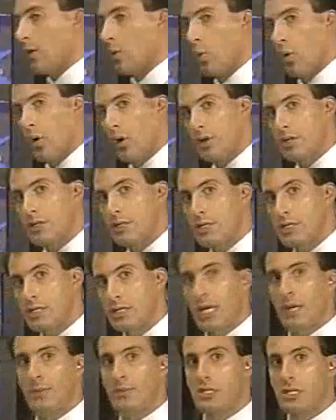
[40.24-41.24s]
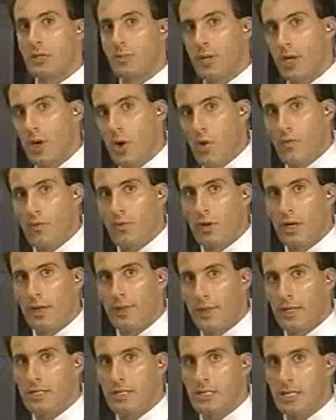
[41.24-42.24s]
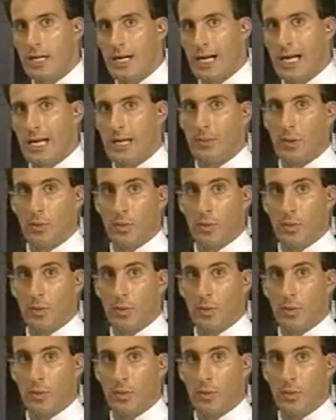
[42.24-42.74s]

worst seems to be over at this time,